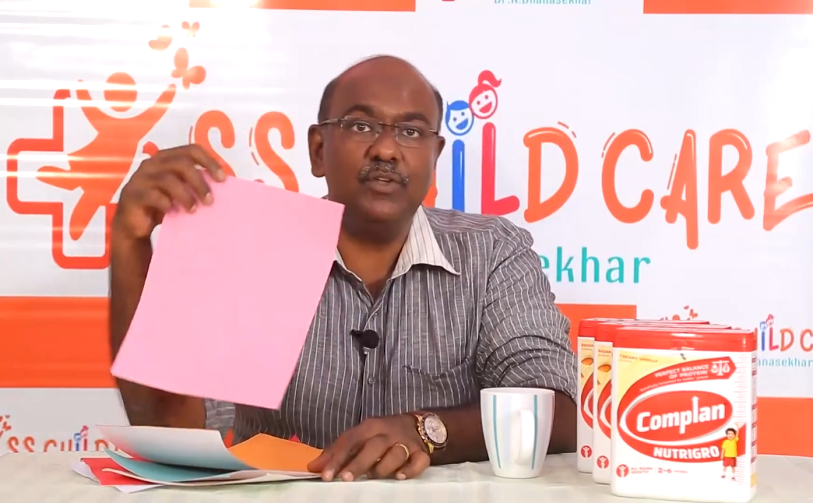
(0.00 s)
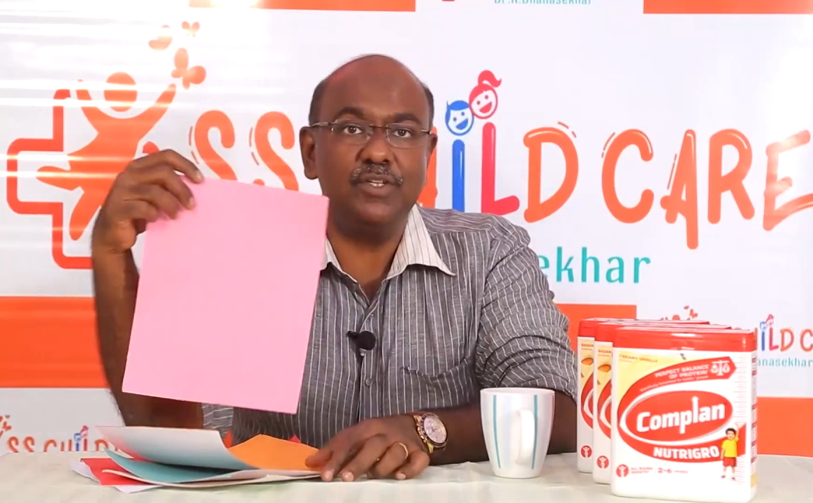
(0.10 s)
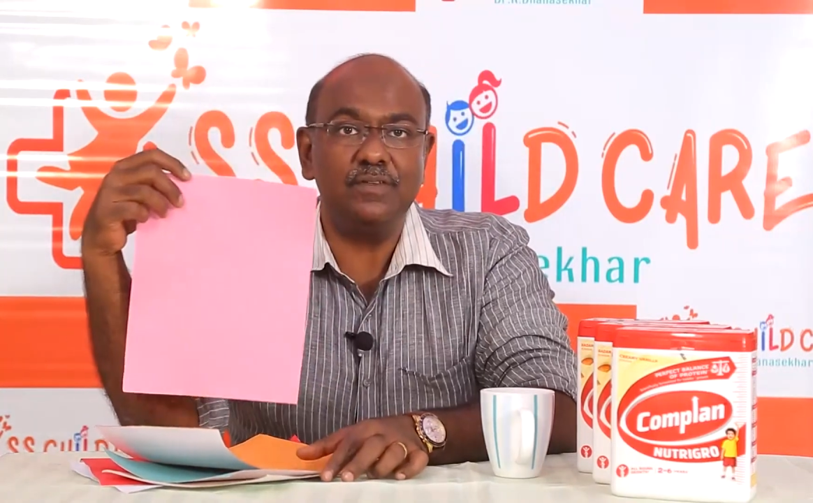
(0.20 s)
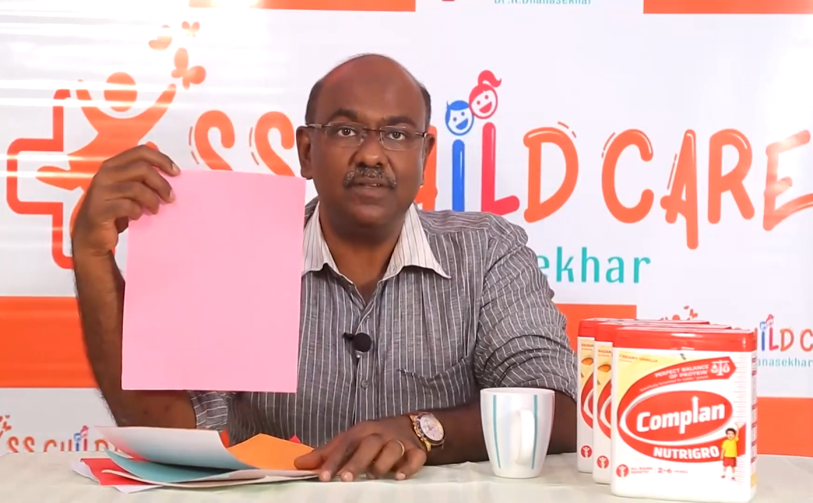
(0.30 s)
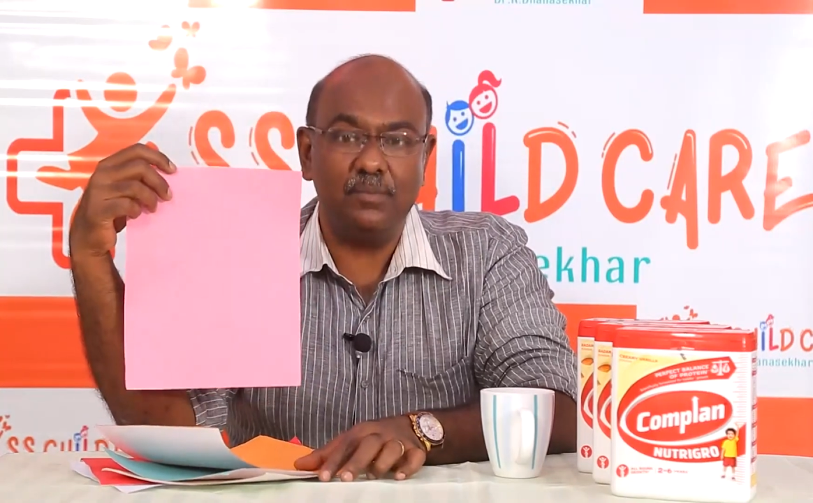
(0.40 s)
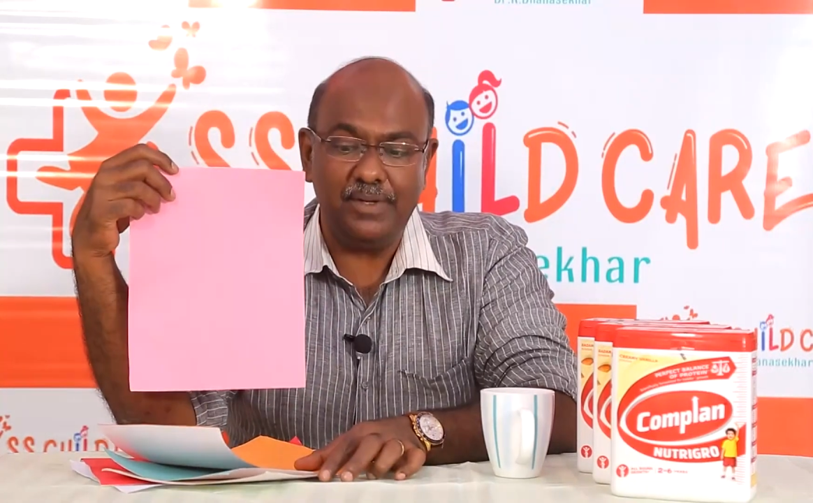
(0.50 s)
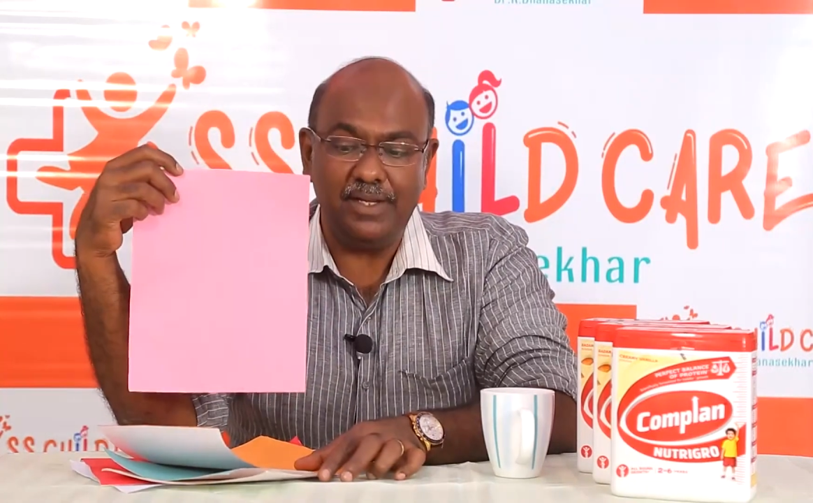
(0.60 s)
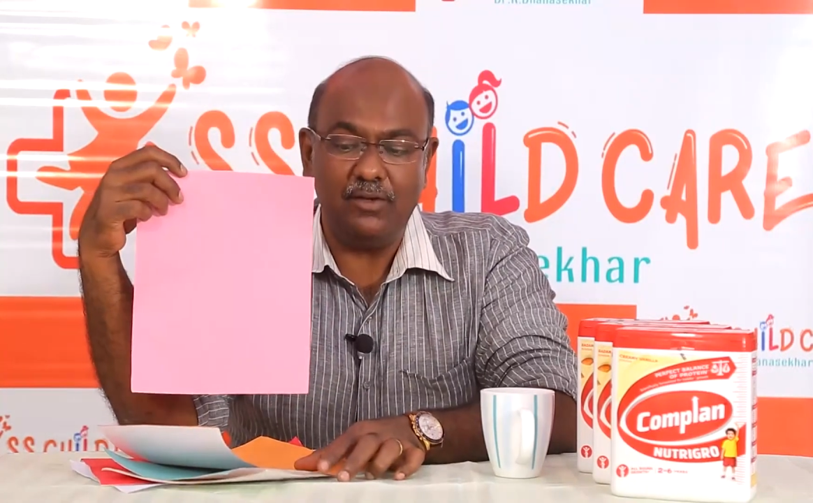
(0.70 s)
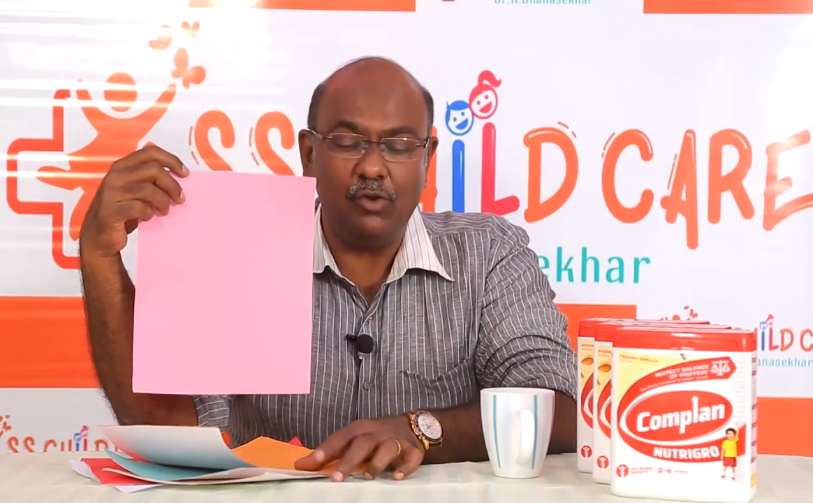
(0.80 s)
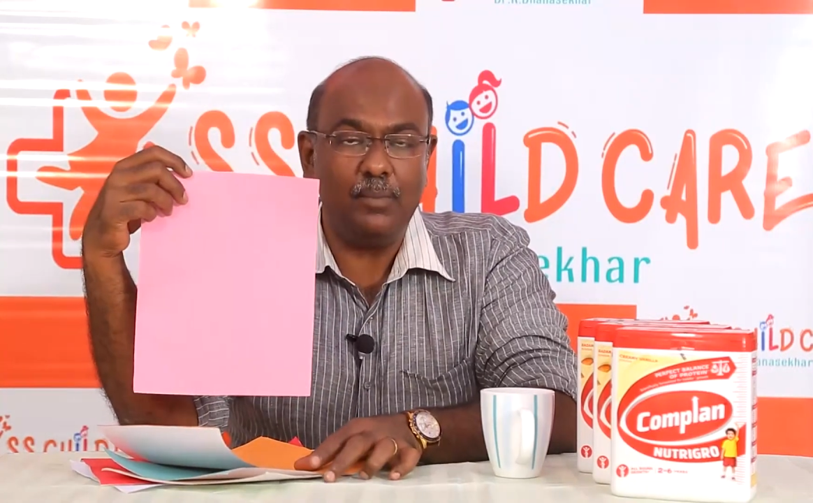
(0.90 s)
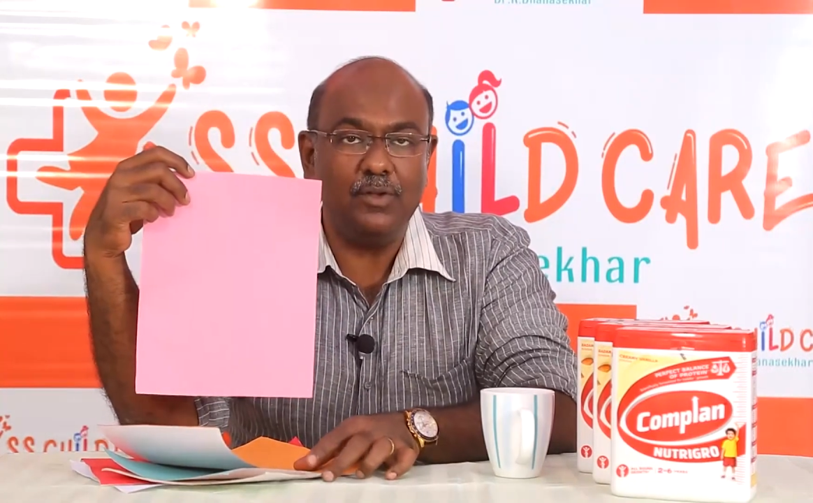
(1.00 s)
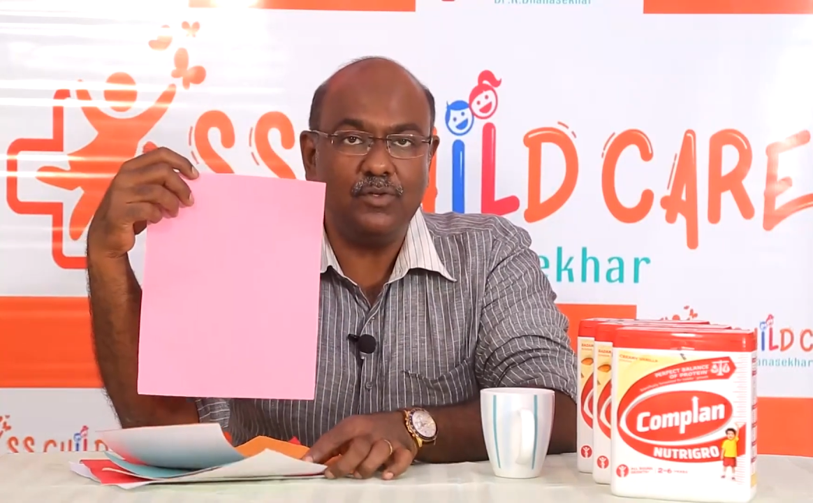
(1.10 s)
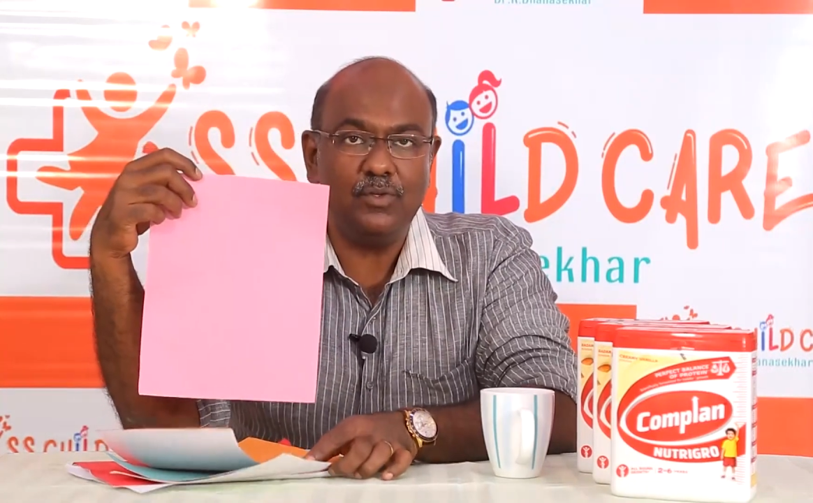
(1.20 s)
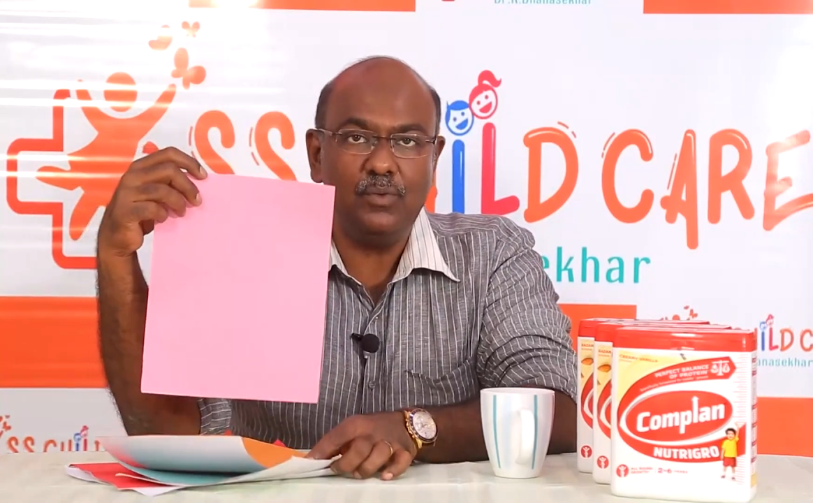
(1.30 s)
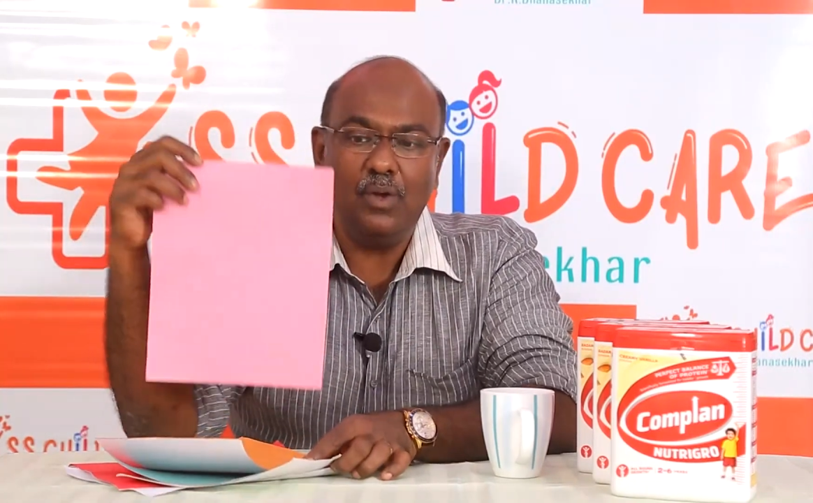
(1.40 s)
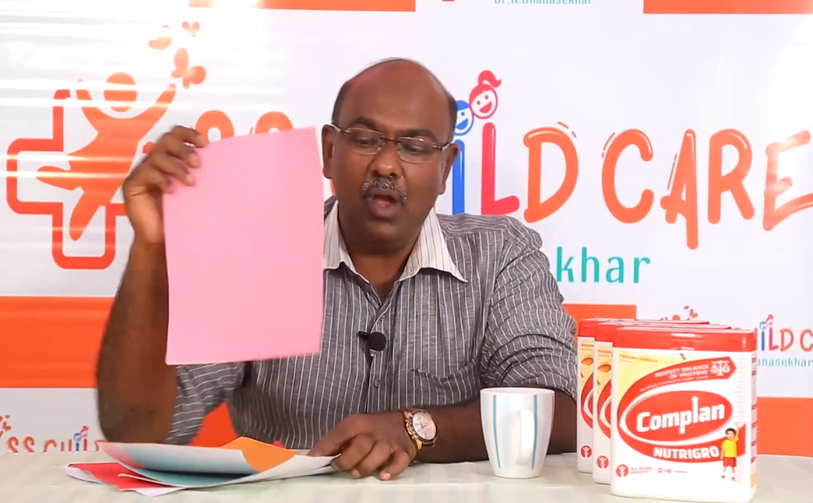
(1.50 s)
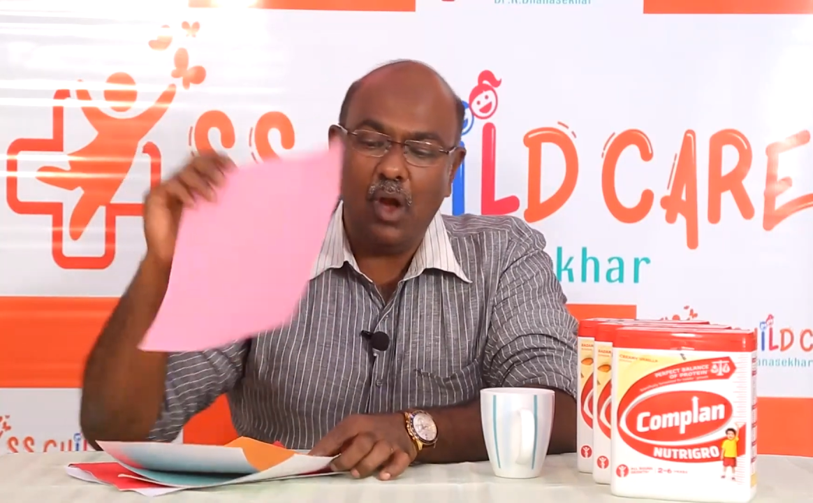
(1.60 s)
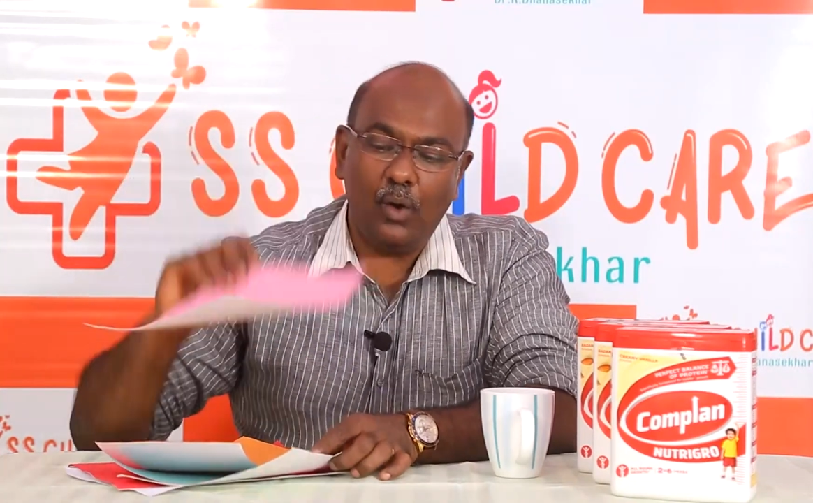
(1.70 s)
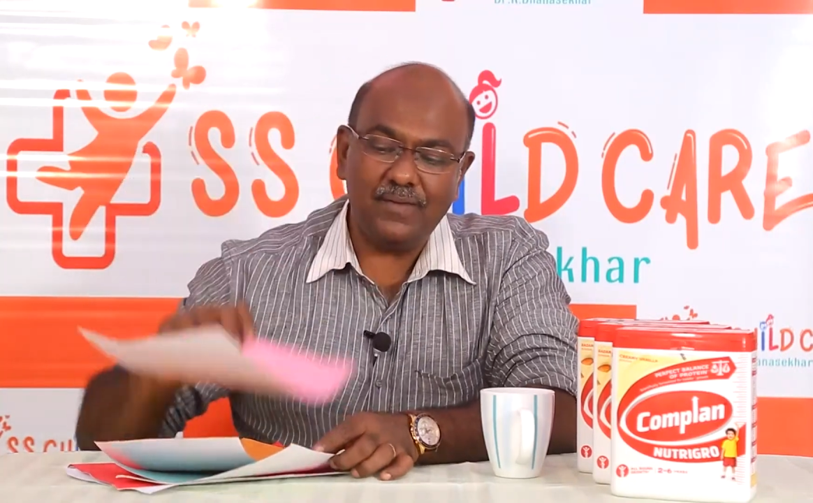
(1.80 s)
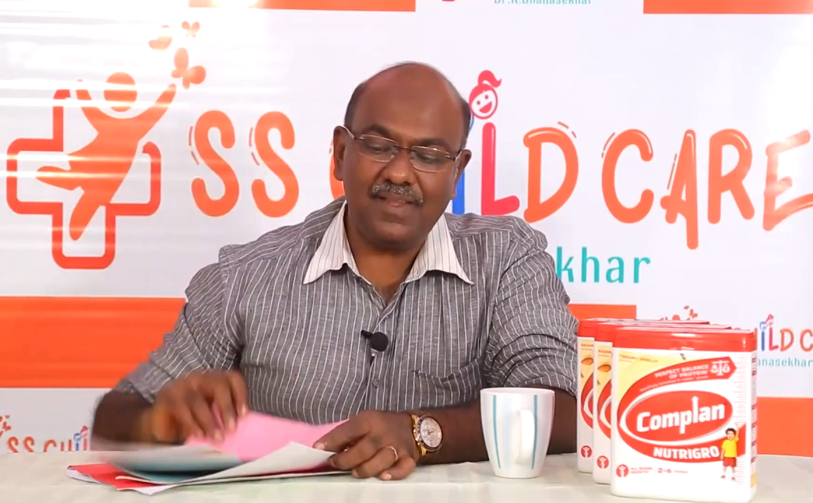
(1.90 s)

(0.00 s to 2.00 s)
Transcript: which is completely normal too, or